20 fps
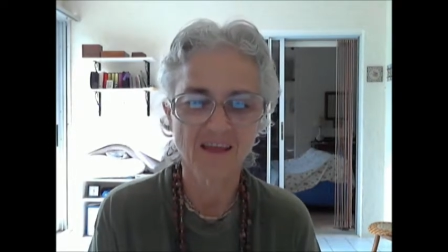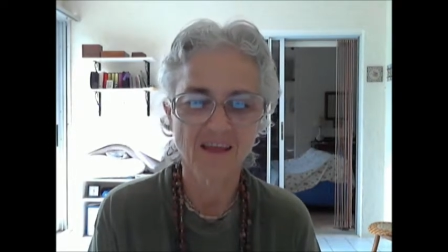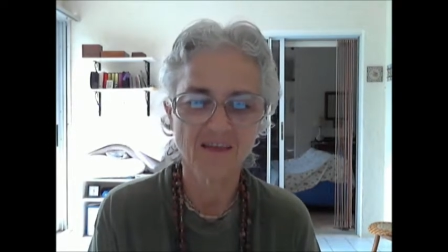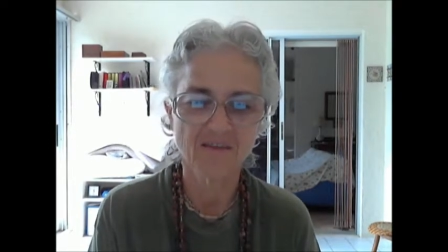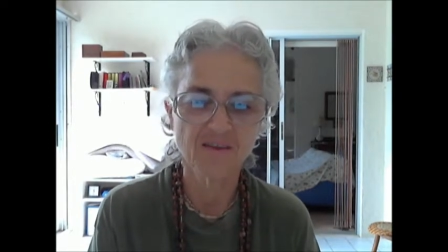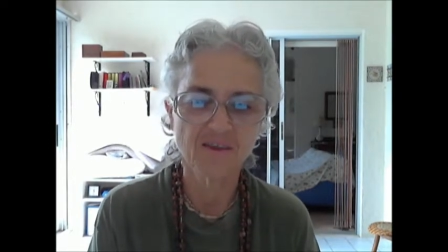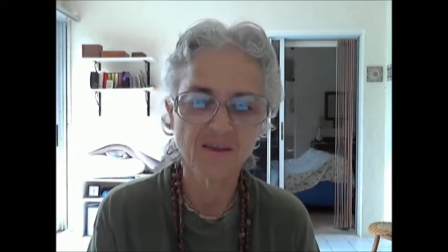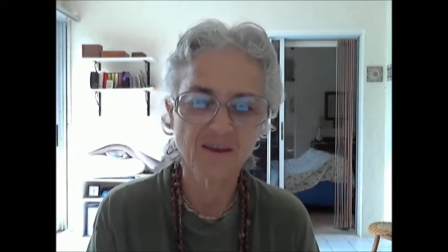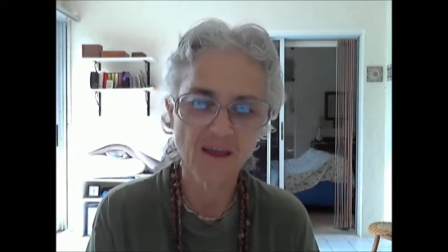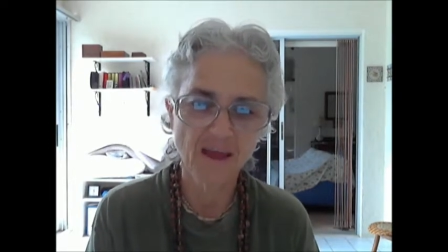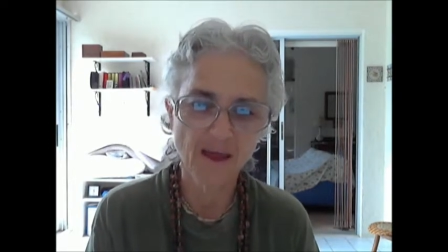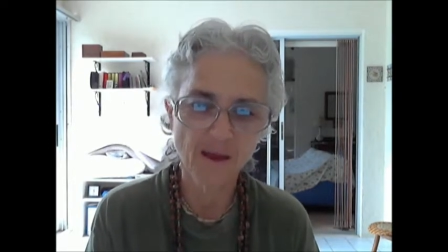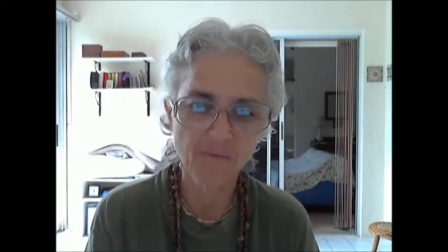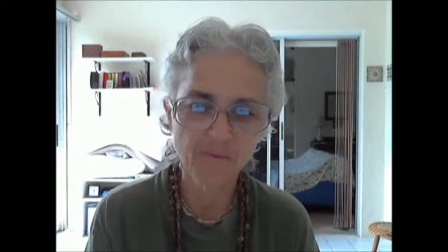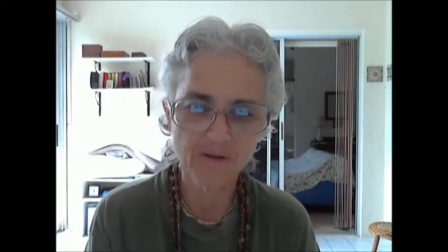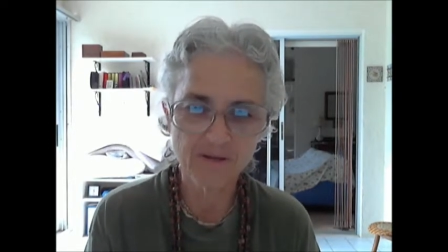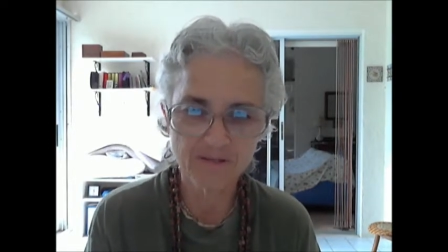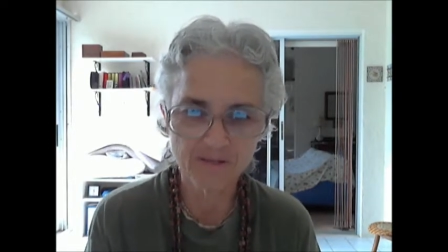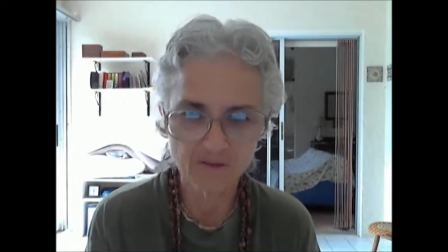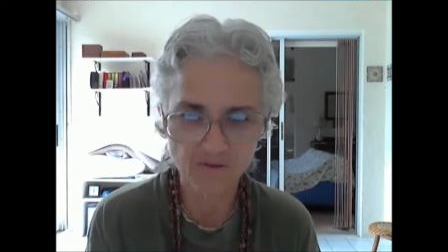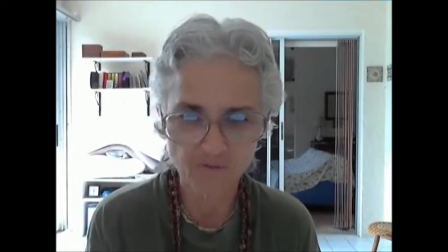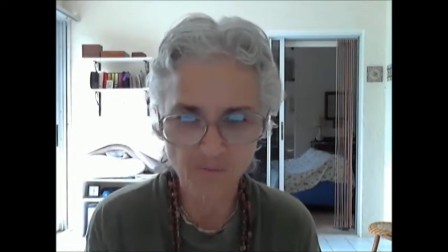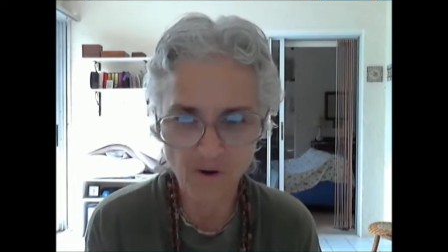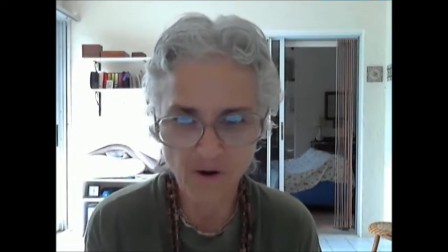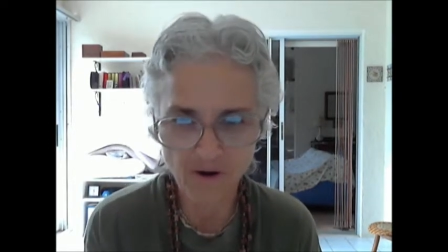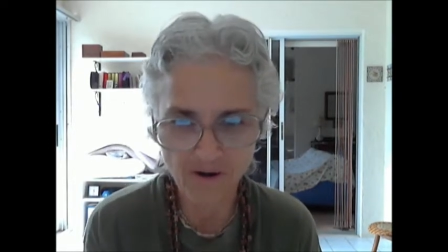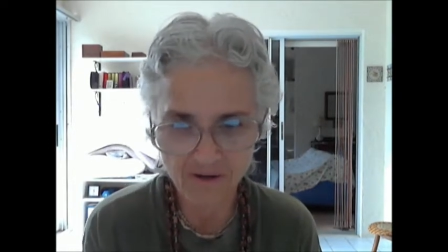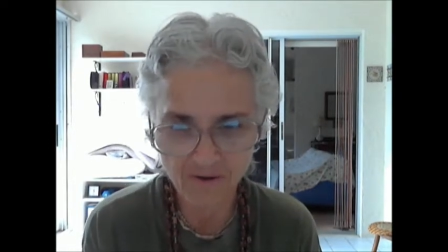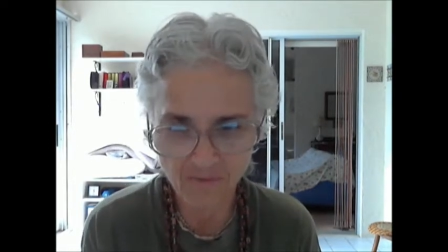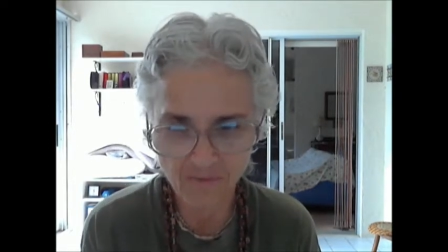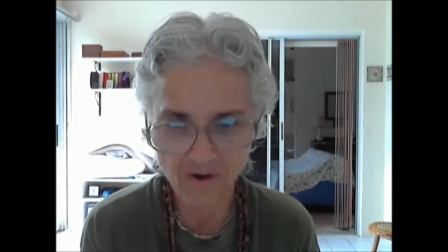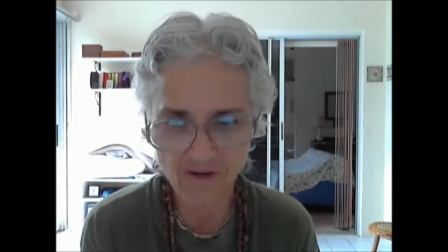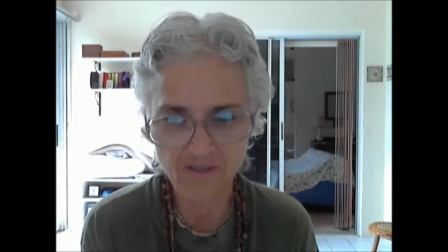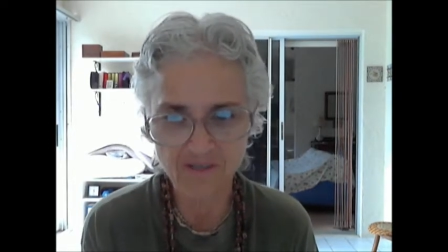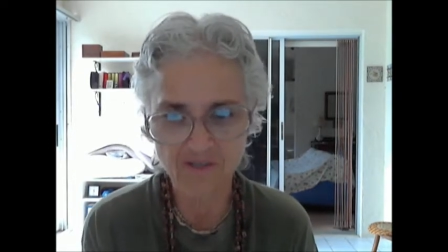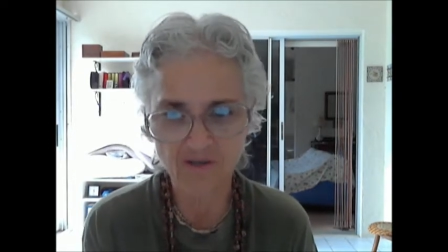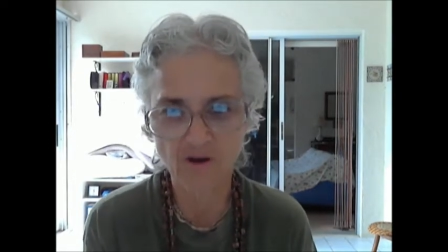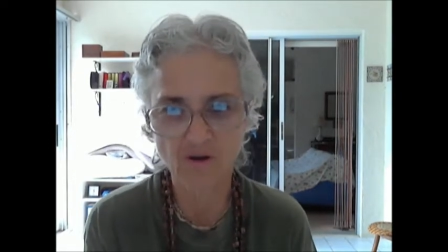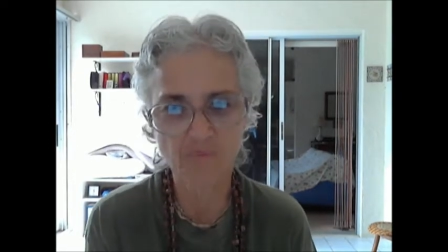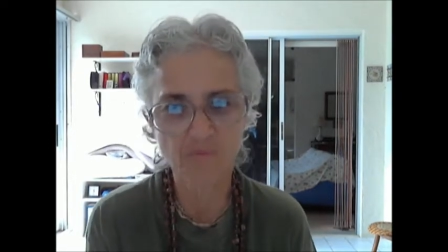The inhabitants of
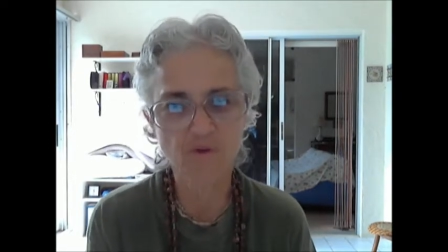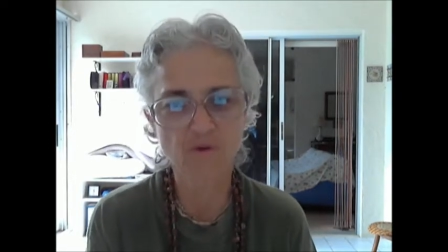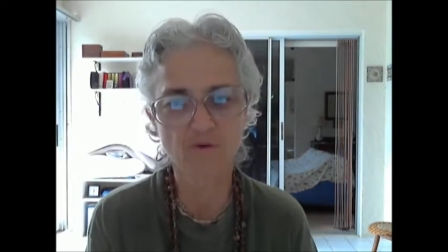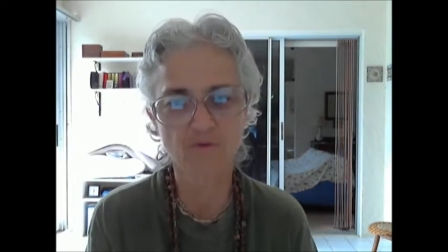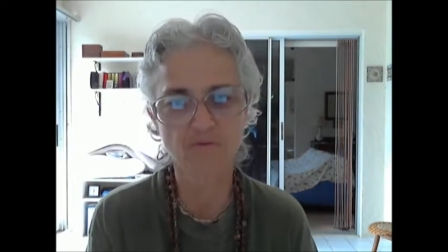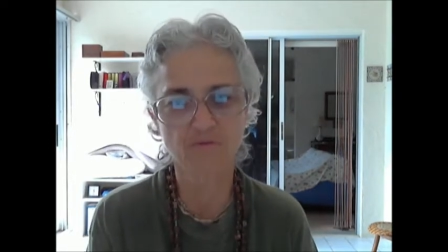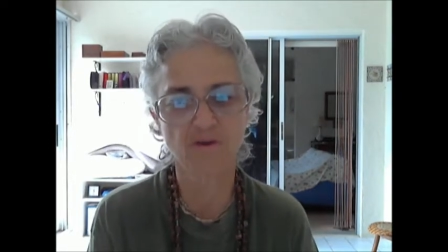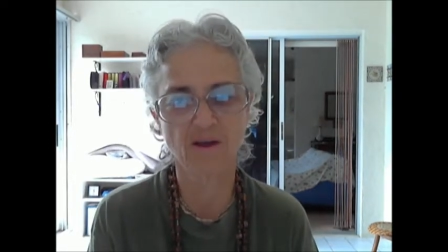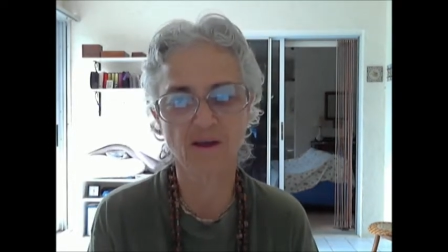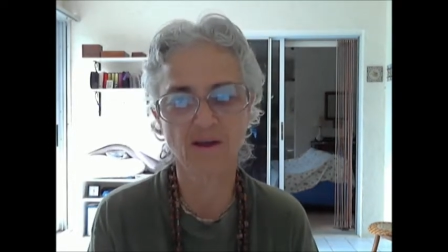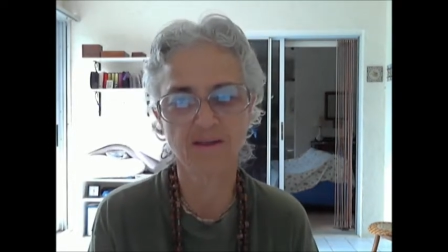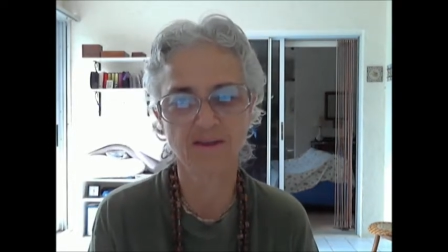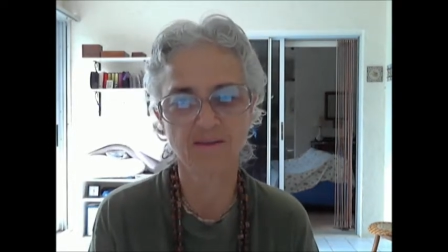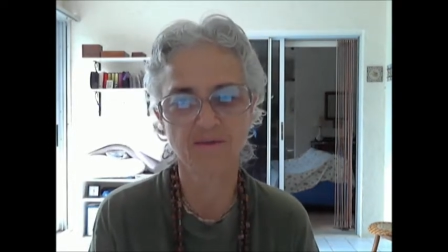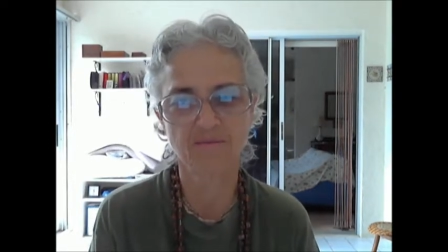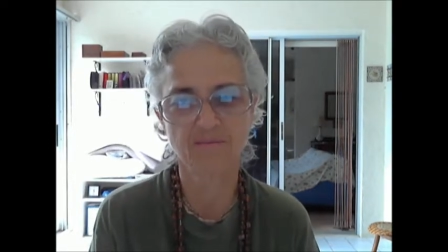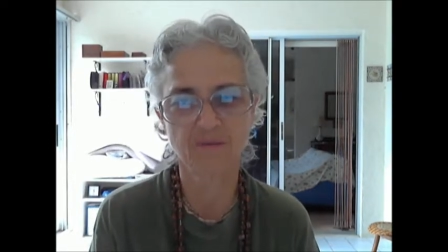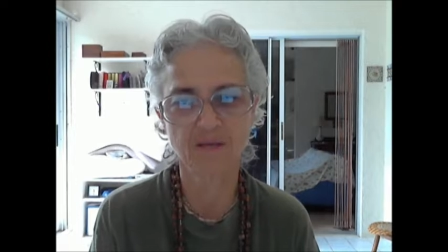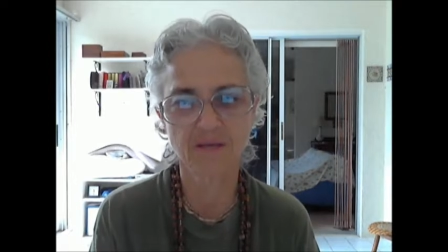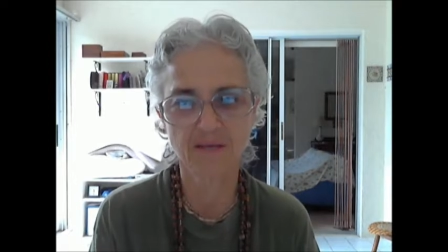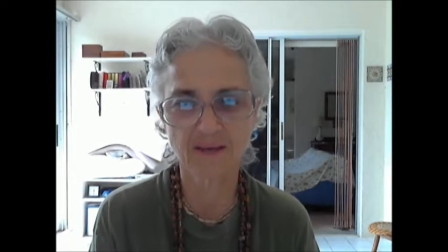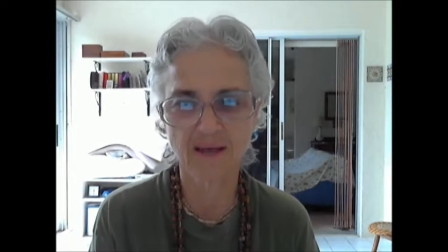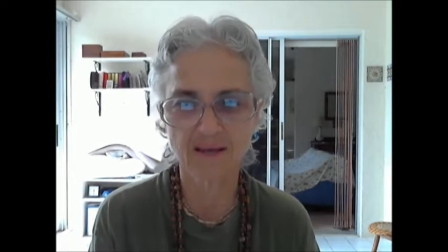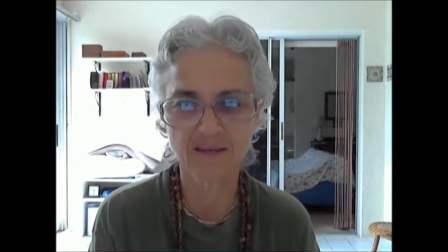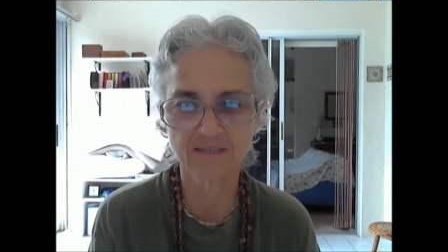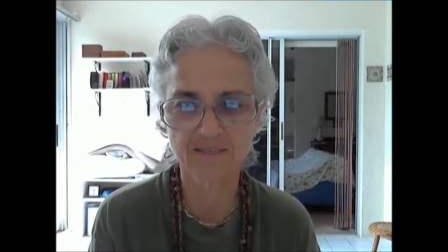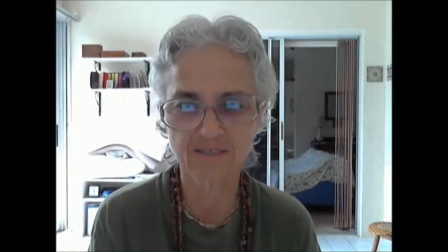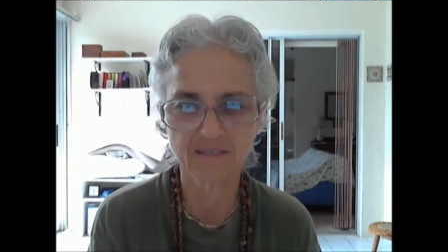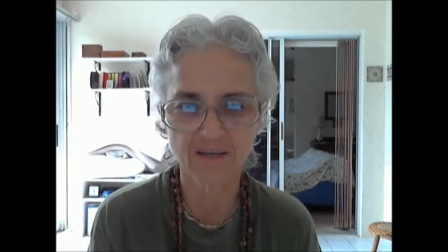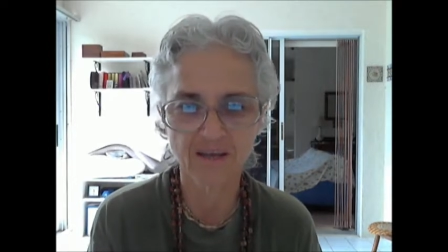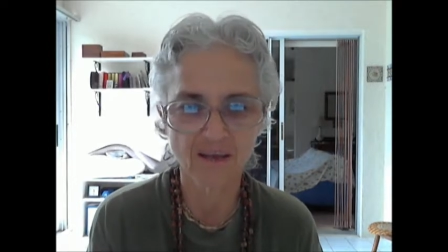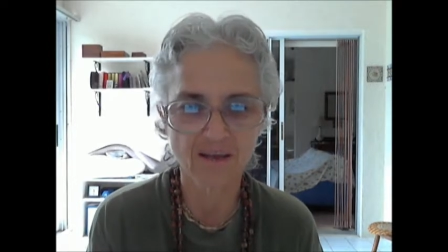Bhartavarsha are purified because